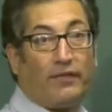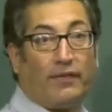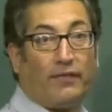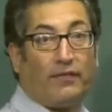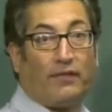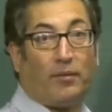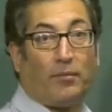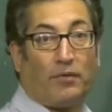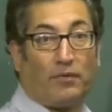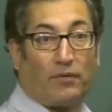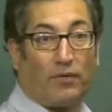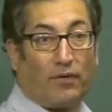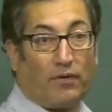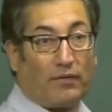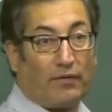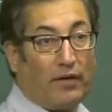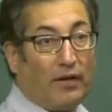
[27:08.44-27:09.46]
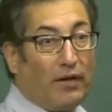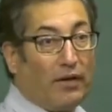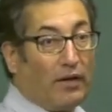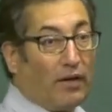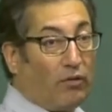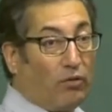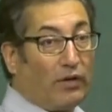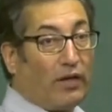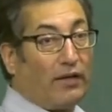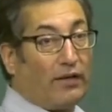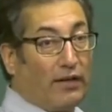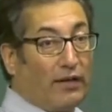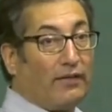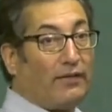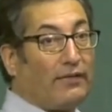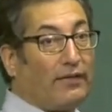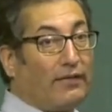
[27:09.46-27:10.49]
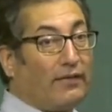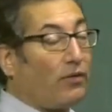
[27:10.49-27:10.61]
that's double salts. Now you can take this as a